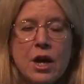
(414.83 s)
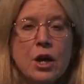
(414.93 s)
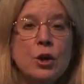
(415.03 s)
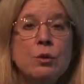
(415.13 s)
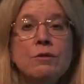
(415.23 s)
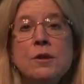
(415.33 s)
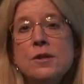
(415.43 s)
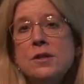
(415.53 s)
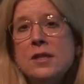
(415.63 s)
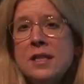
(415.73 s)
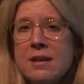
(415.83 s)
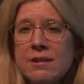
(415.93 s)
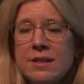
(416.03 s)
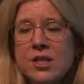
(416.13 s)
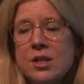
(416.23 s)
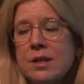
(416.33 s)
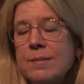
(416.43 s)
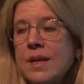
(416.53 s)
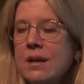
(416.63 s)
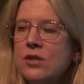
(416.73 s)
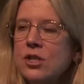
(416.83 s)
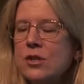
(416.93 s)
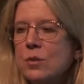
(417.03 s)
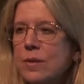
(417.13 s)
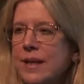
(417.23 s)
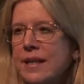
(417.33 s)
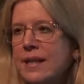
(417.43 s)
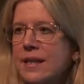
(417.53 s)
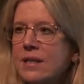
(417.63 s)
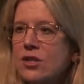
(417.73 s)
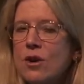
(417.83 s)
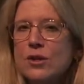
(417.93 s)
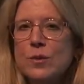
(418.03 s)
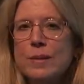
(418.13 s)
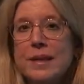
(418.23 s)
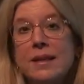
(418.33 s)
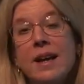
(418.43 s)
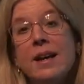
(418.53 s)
who refuses to see her initially because she's a woman and he doesn't talk to women,